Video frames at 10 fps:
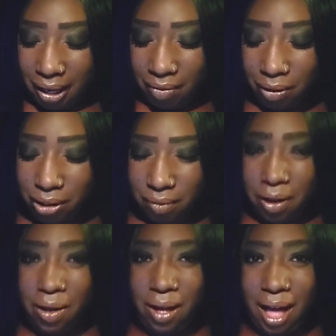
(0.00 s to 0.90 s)
first of
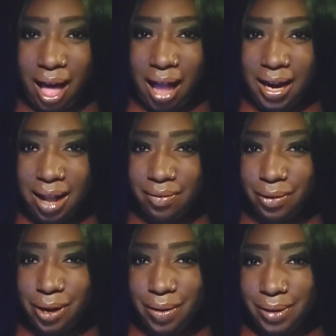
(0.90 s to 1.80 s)
all, I
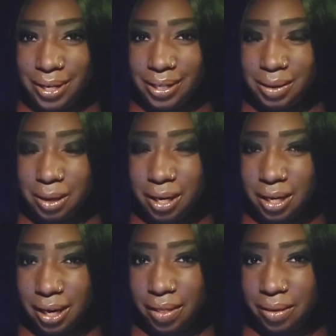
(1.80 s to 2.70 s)
never noticed in
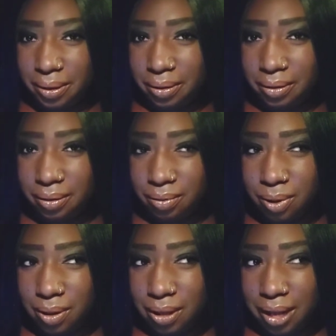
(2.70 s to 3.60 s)
the other
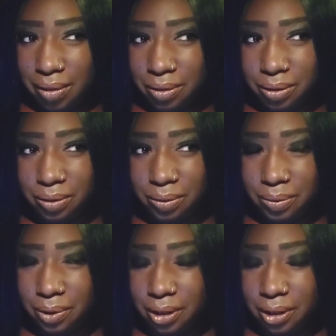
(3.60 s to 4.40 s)
two